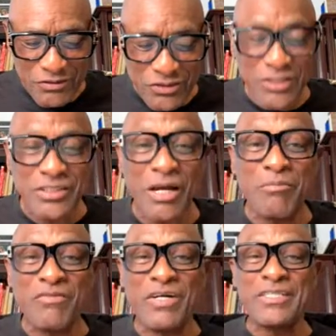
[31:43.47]
See,
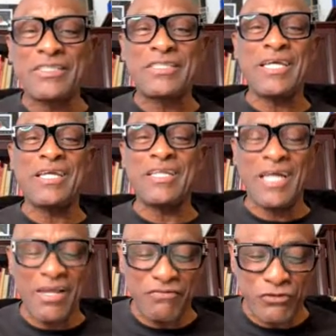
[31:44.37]
some of us take
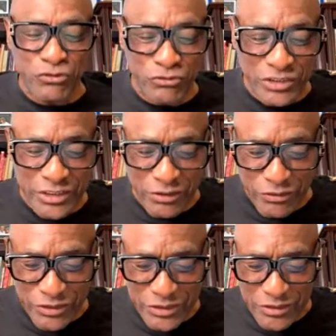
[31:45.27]
life too
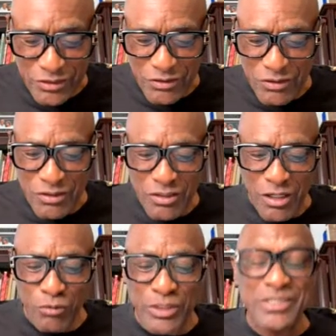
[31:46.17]
serious, hmm.
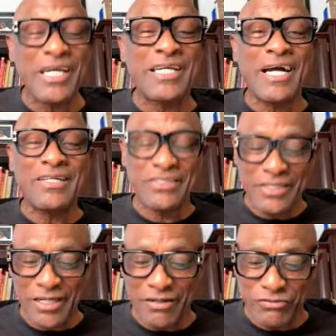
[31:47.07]
or we take
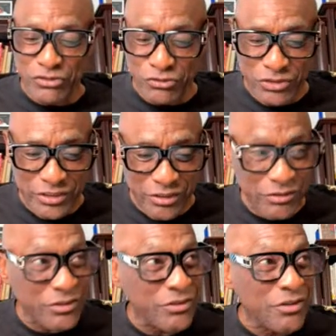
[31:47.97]
ourselves too
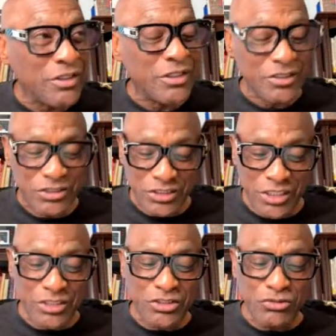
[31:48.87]
serious.
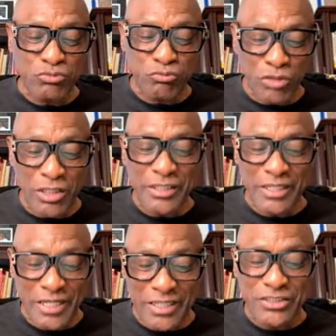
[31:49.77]
Jesus want
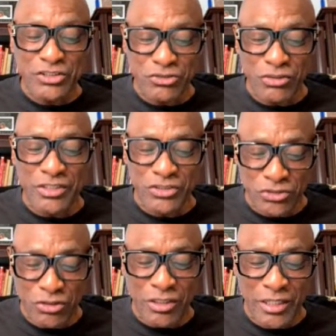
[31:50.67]
us to
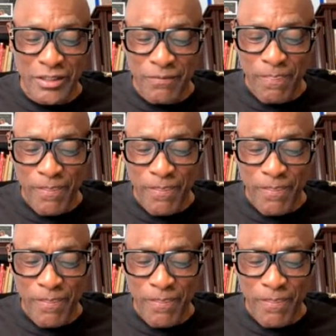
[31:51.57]
enjoy